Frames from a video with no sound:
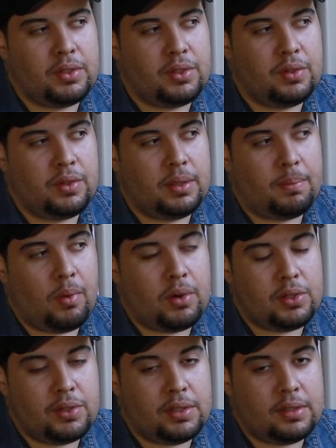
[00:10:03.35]
comes to shooting
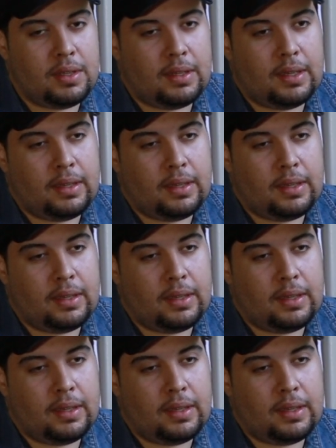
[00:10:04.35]
portraits, I